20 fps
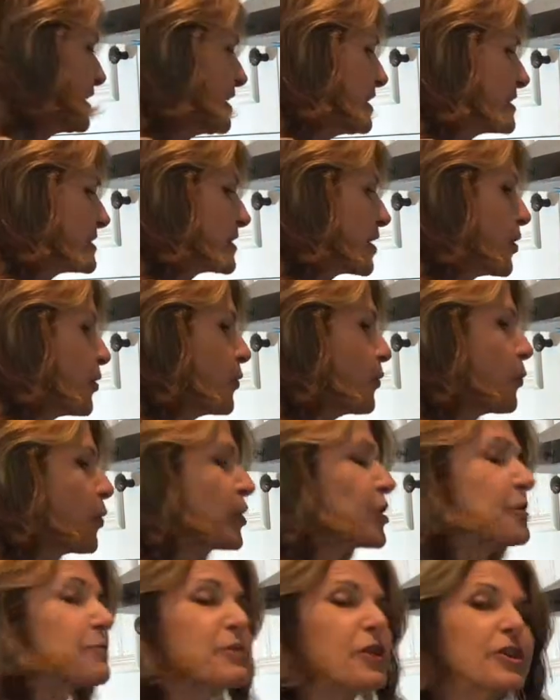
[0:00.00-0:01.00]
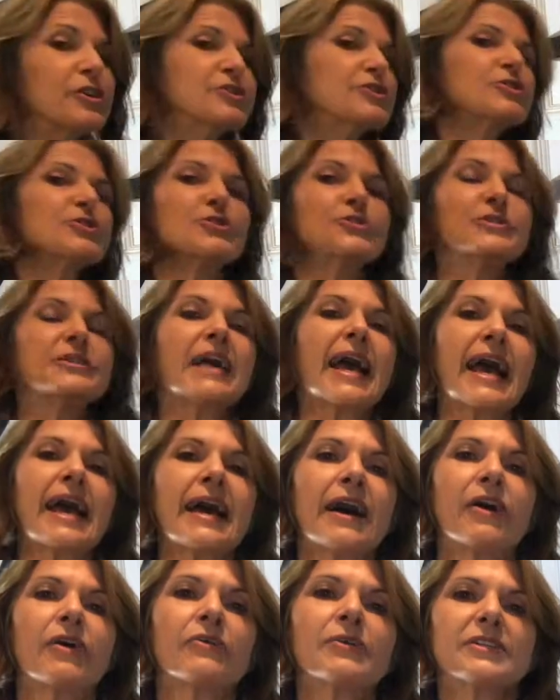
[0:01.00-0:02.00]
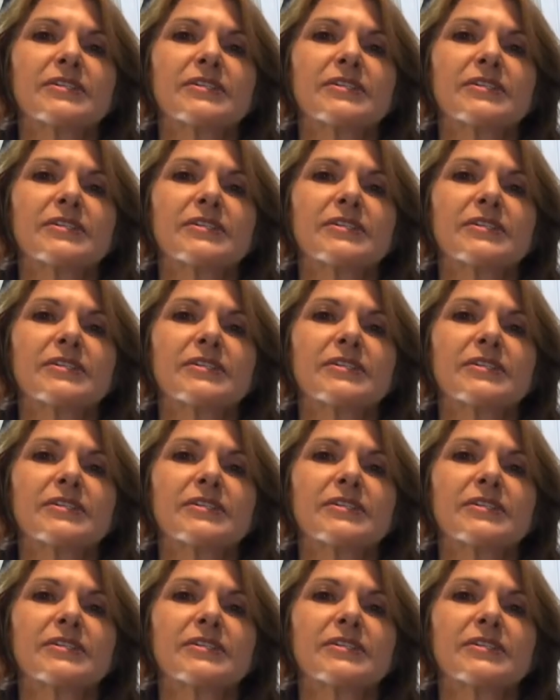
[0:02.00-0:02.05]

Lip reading: So what I'm going to do now